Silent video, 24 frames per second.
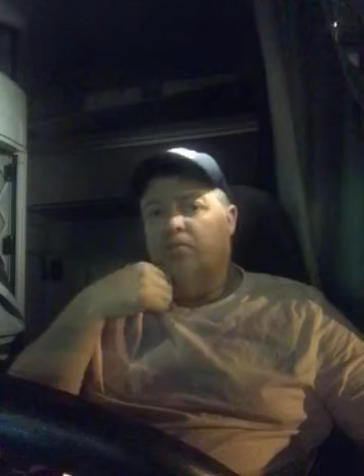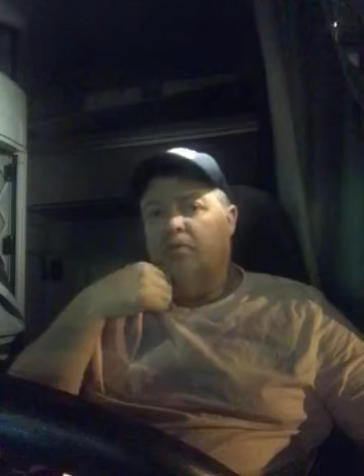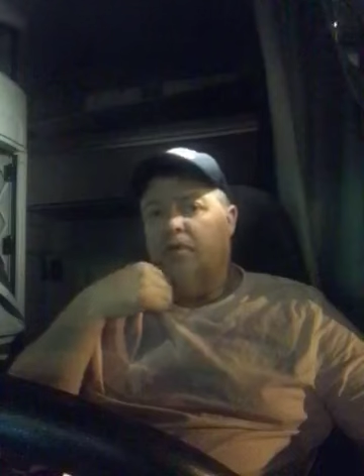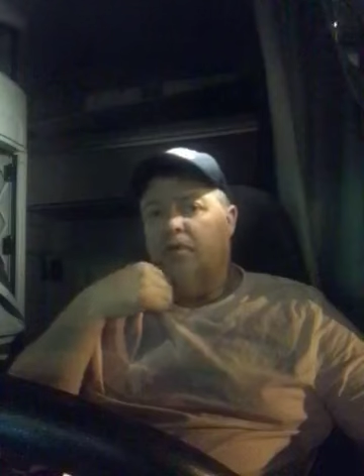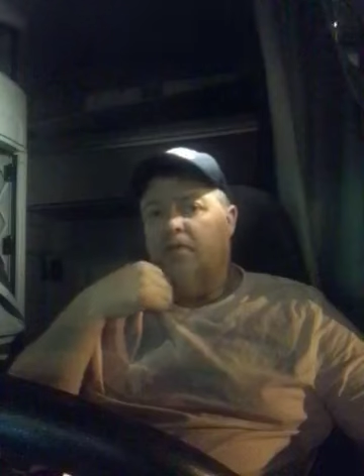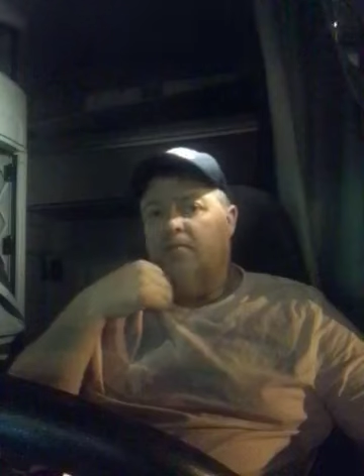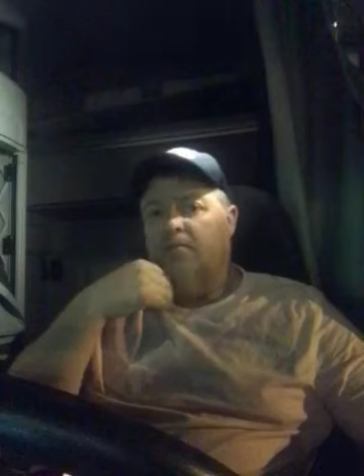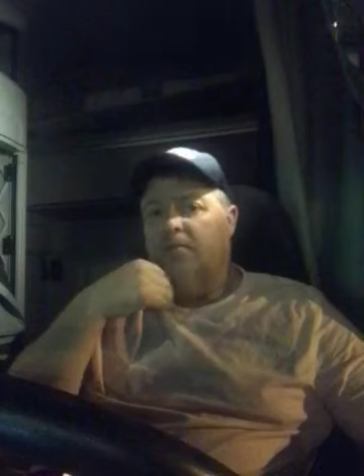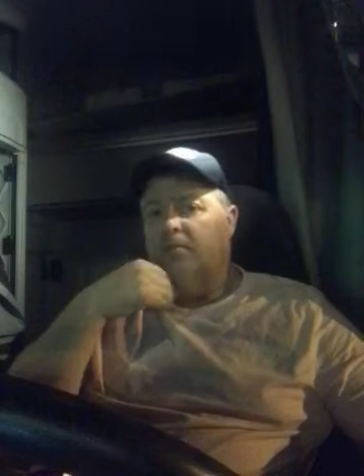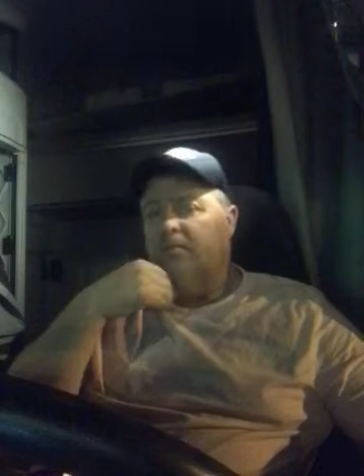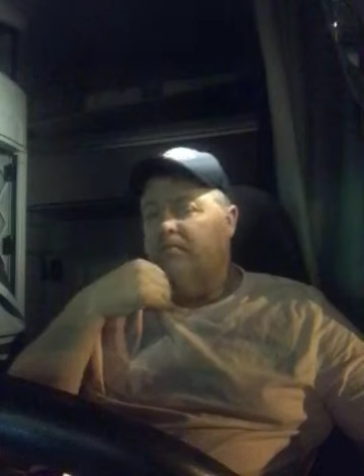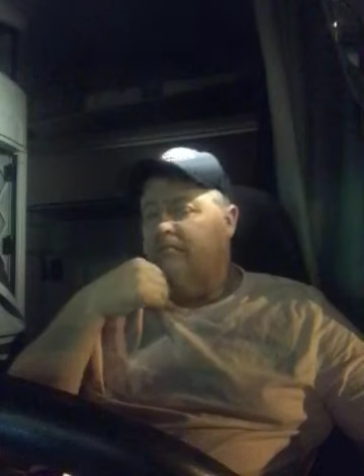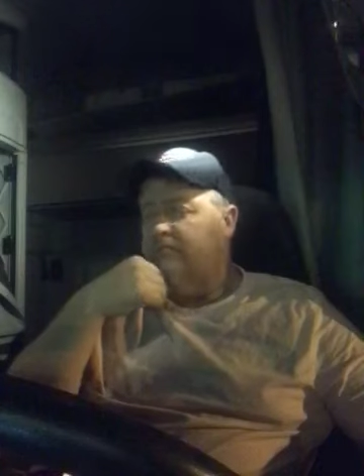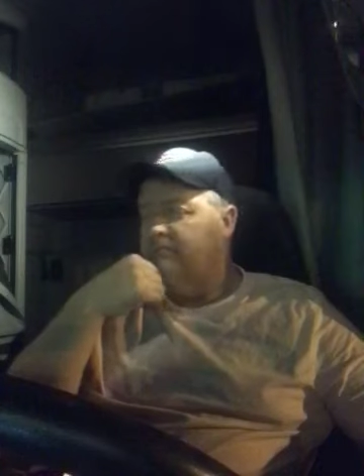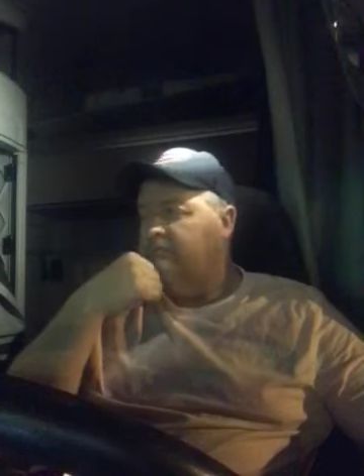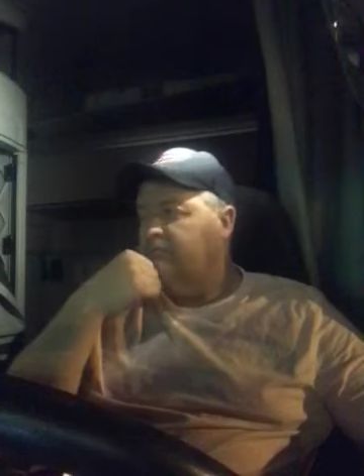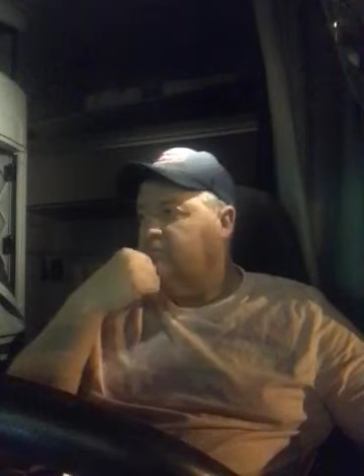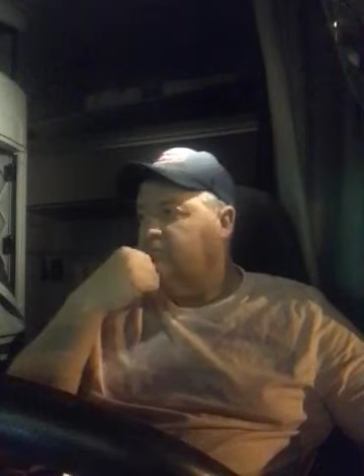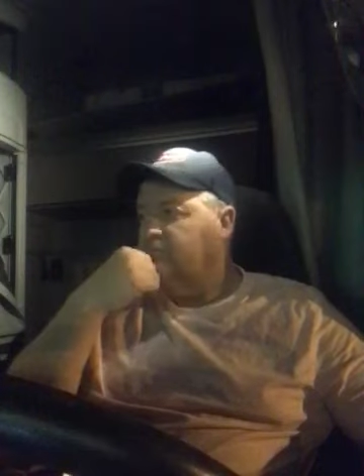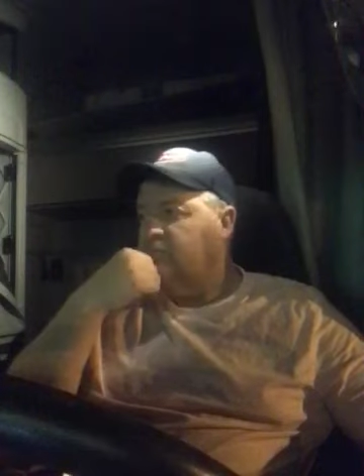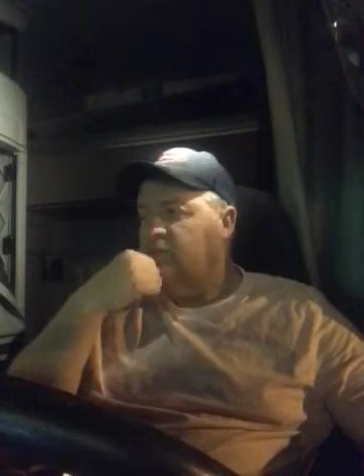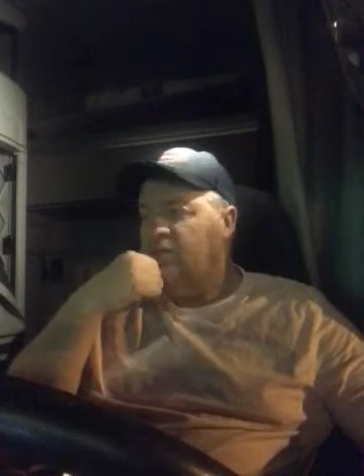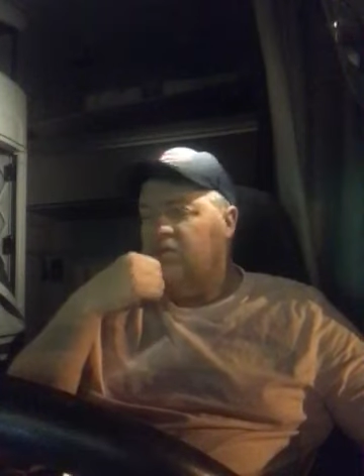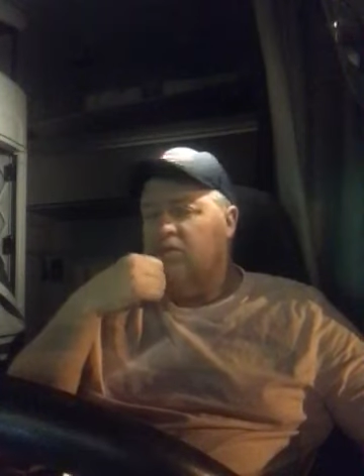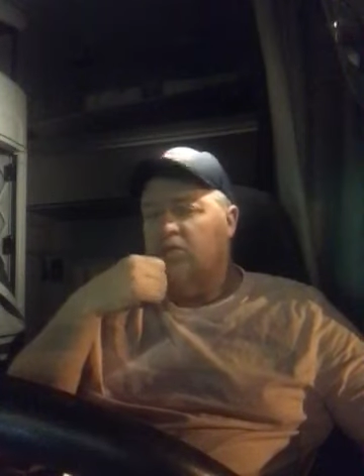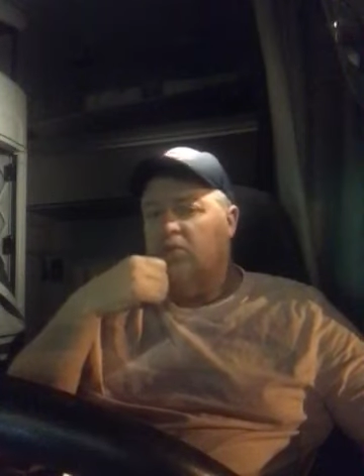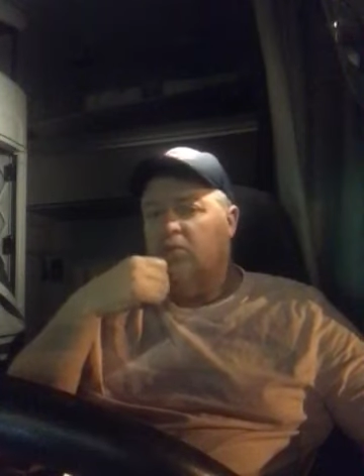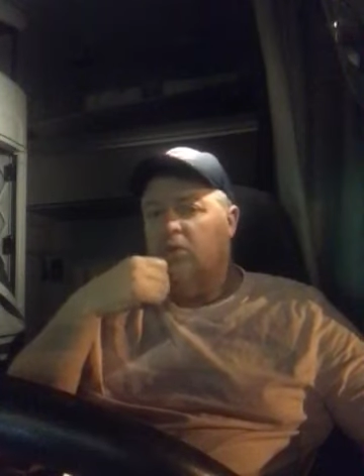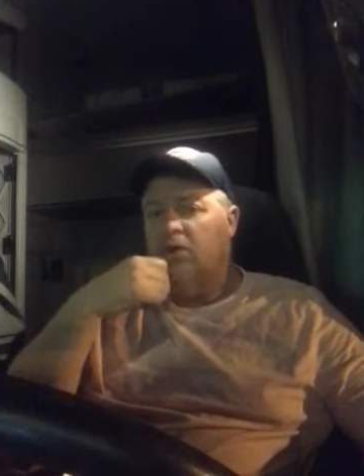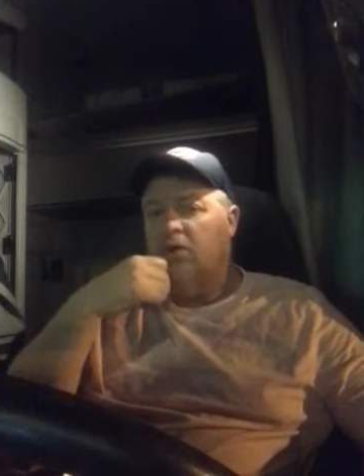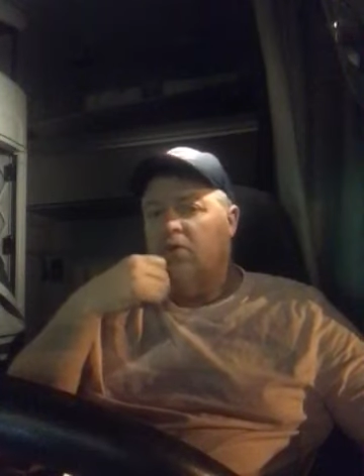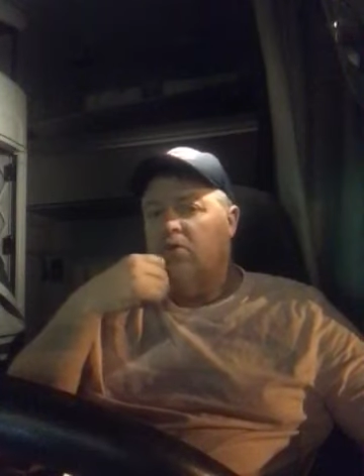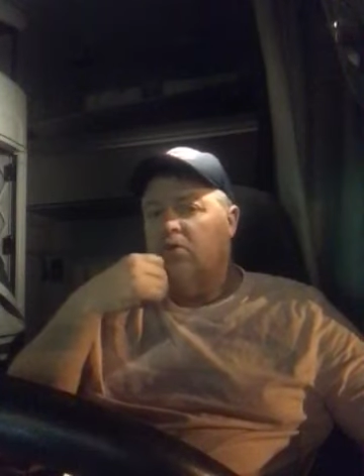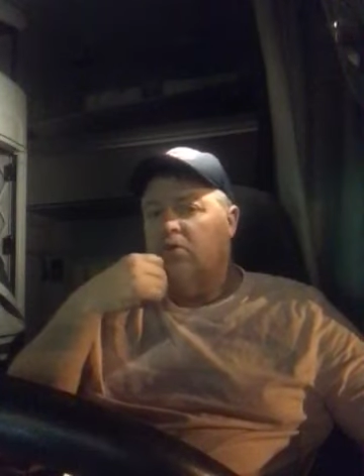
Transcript: Premium. It's well